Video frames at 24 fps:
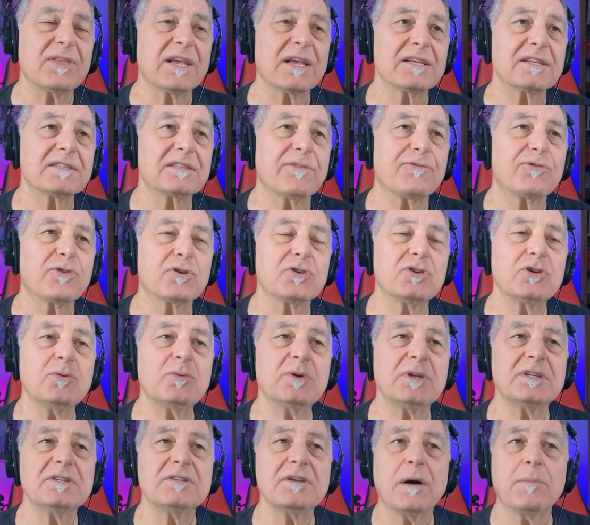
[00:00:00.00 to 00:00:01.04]
is if you're
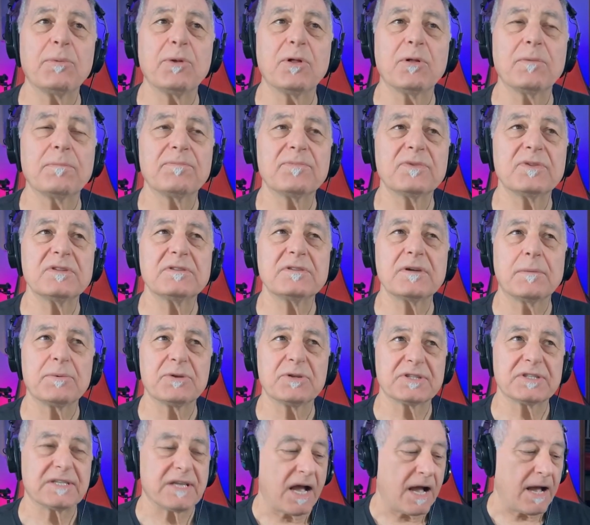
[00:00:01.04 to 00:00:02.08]
doing double
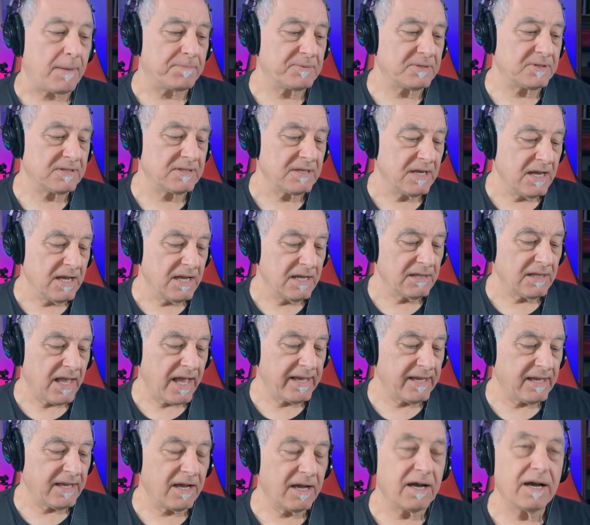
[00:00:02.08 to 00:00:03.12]
stops,
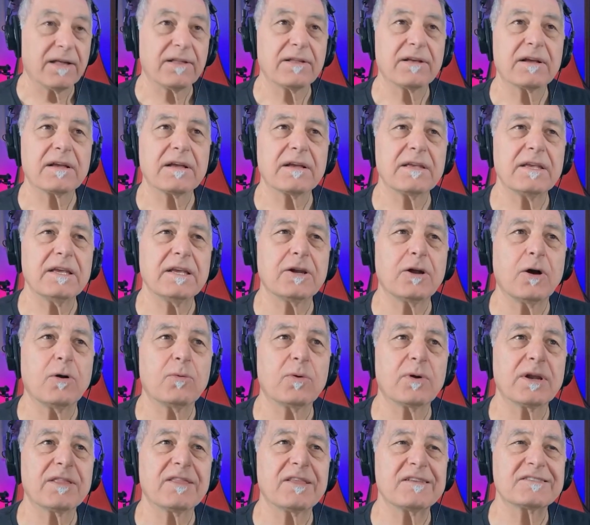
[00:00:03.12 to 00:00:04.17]
like you know,
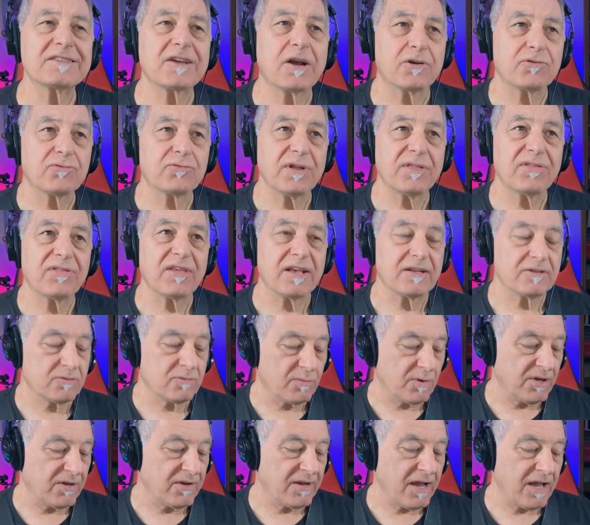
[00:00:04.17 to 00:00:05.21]
one of these country things
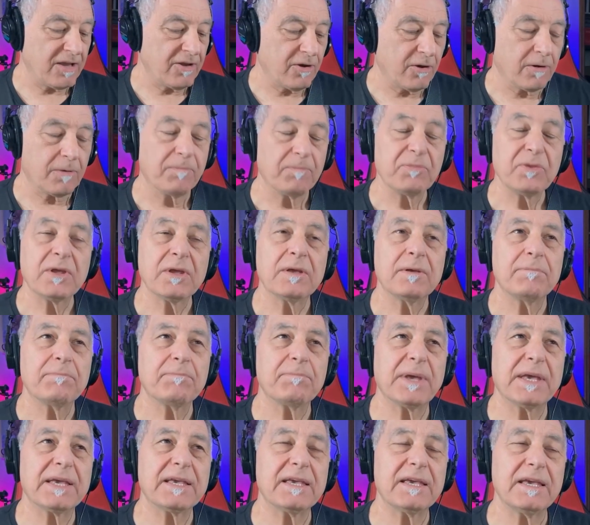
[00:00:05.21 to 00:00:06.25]
where you got your
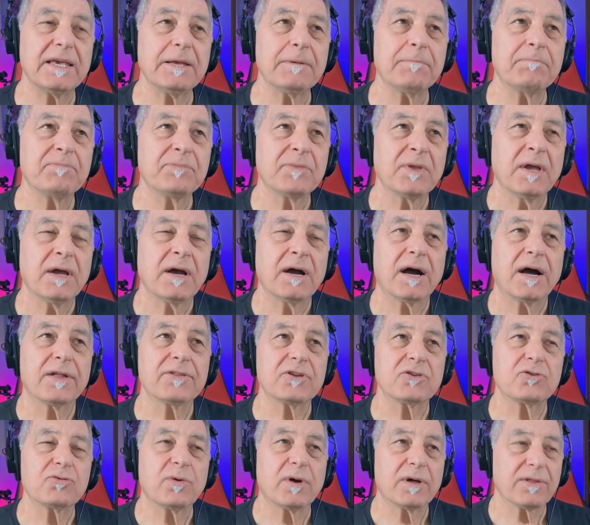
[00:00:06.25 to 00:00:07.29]
pinky on
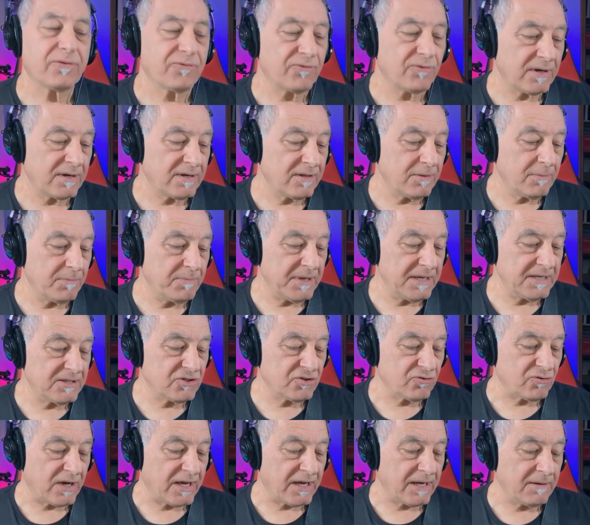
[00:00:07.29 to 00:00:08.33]
the 12th fret of the B
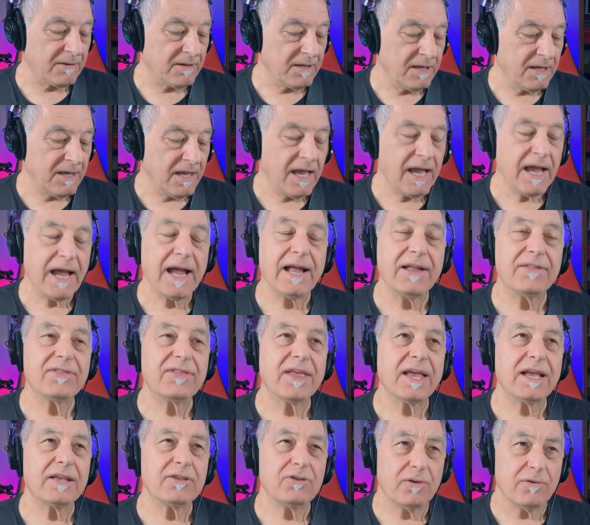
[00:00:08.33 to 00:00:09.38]
string, and
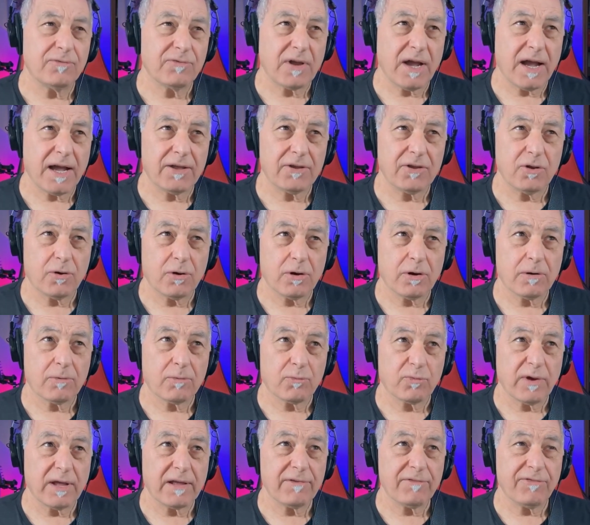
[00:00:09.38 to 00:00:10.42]
then you've got your
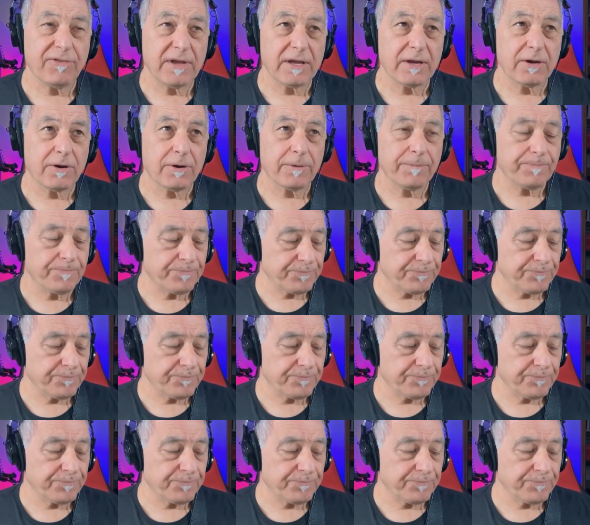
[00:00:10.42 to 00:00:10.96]
ring finger